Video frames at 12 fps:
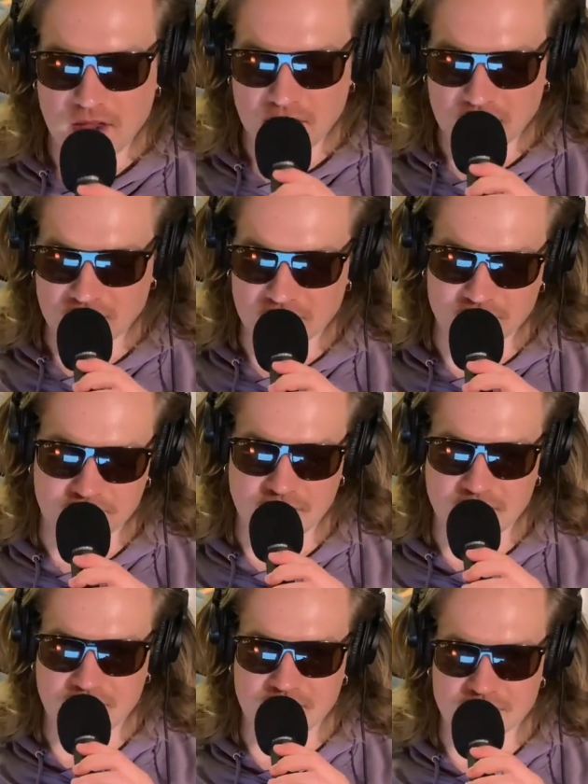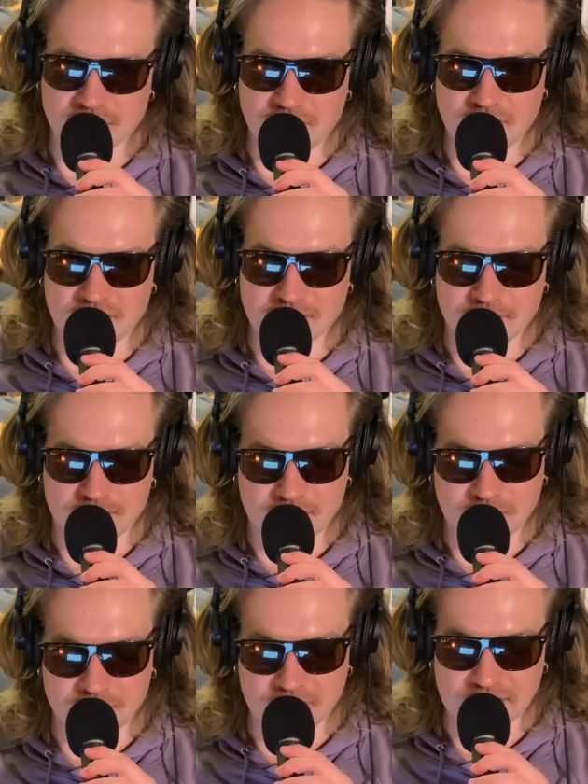There are a few other oil
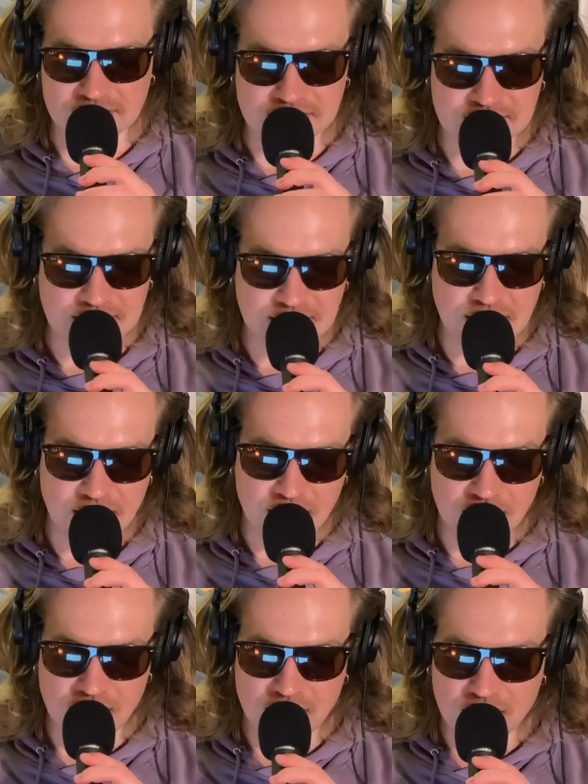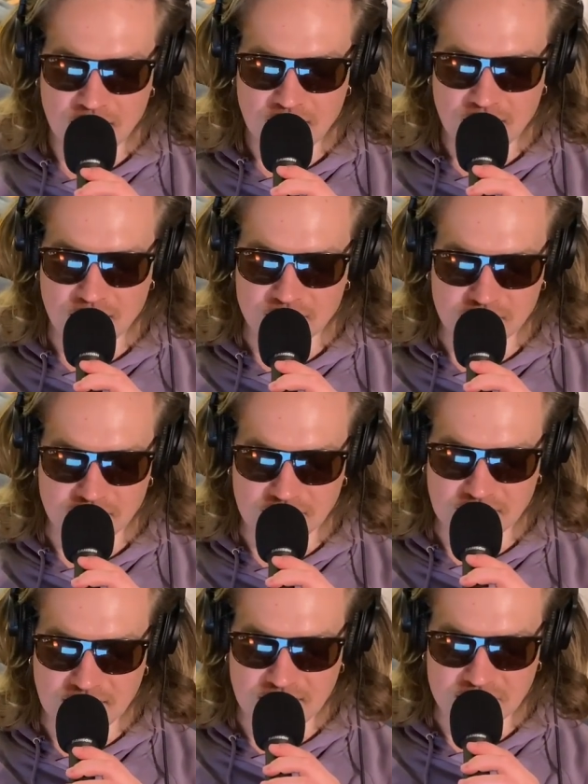companies under
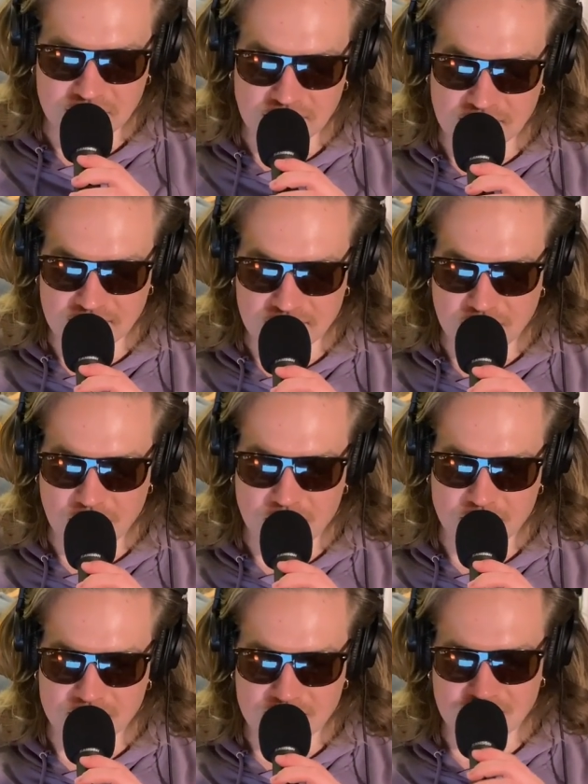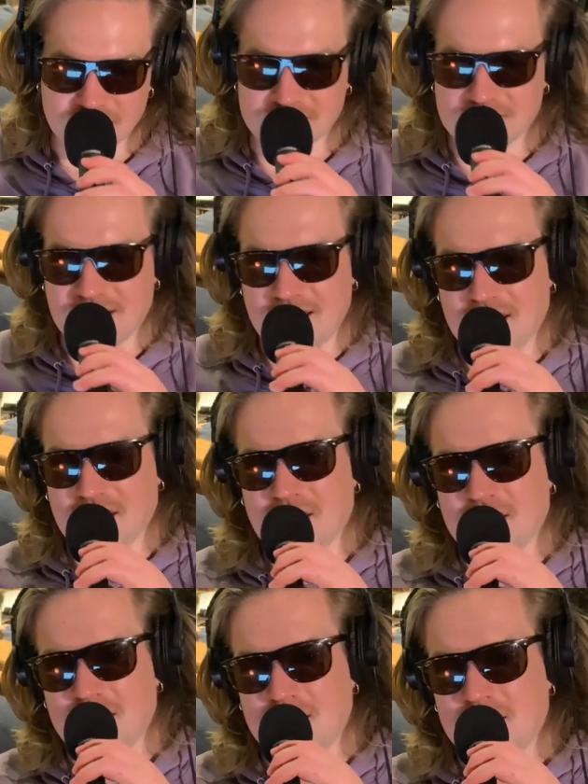litigation at the moment. There's a
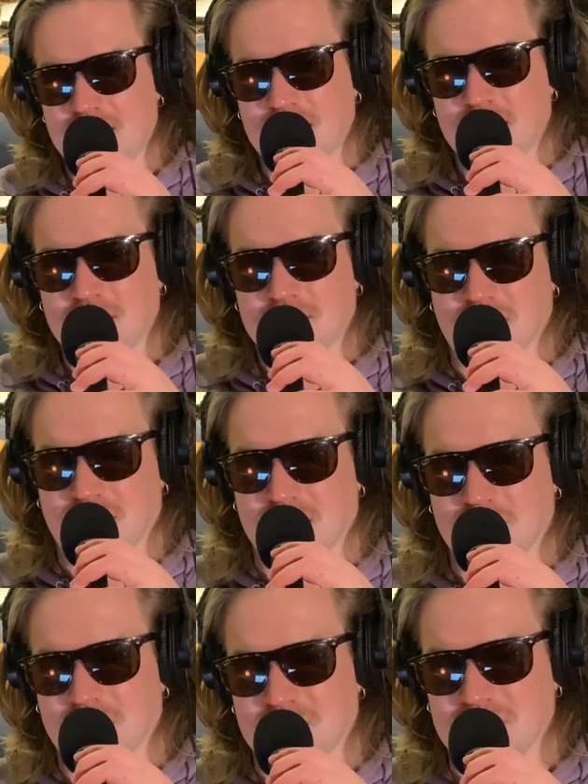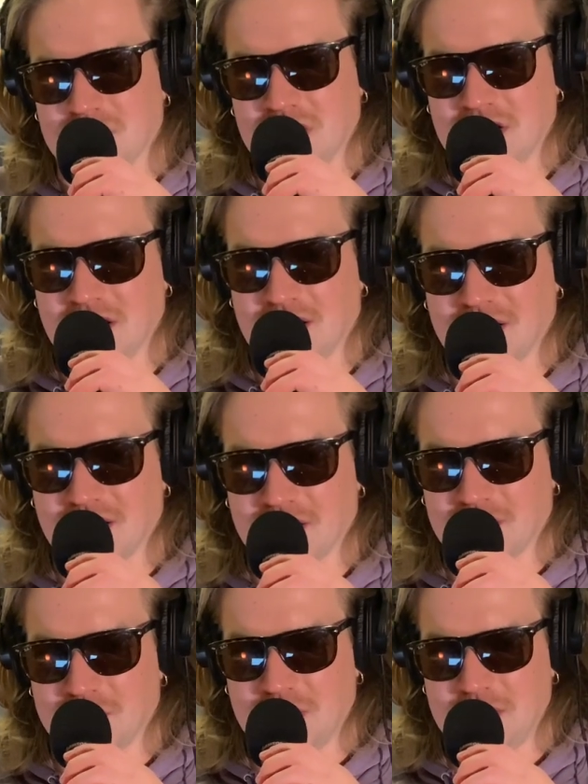documentary on
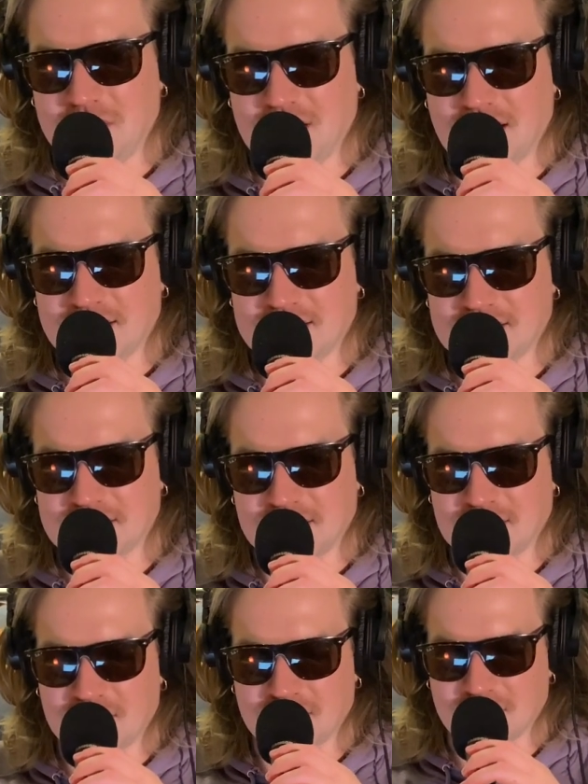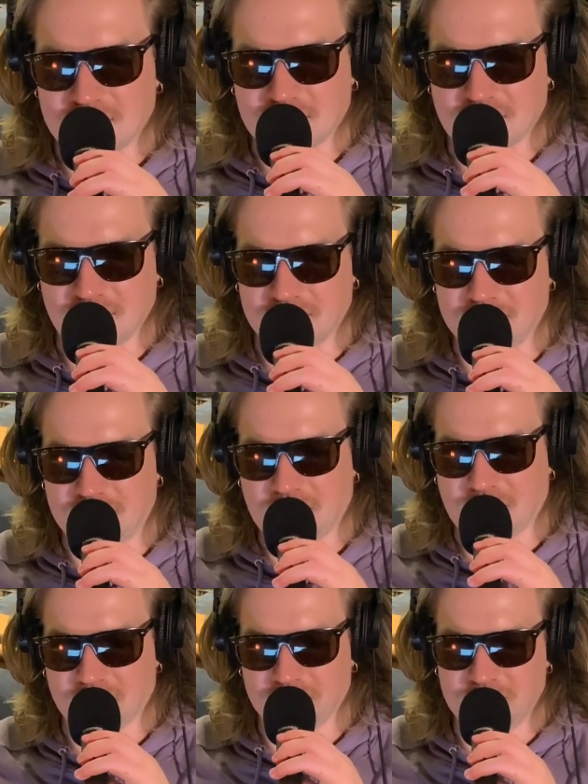PBS called The Power
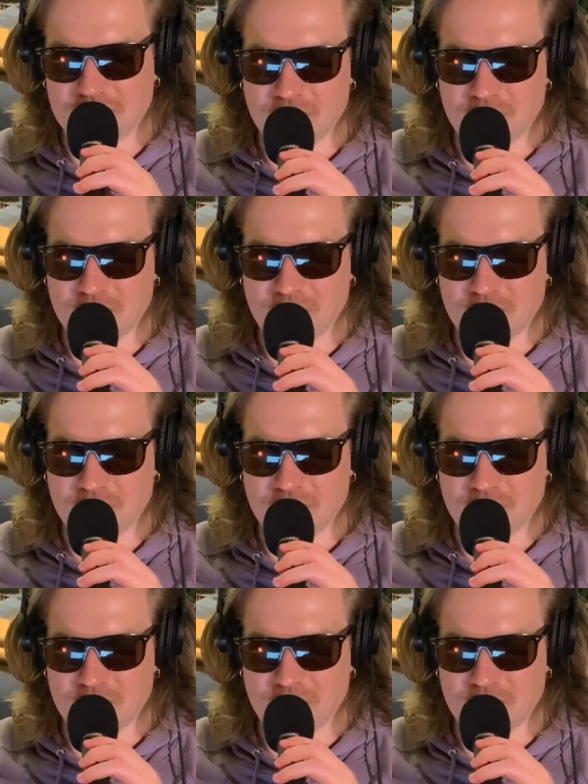of Big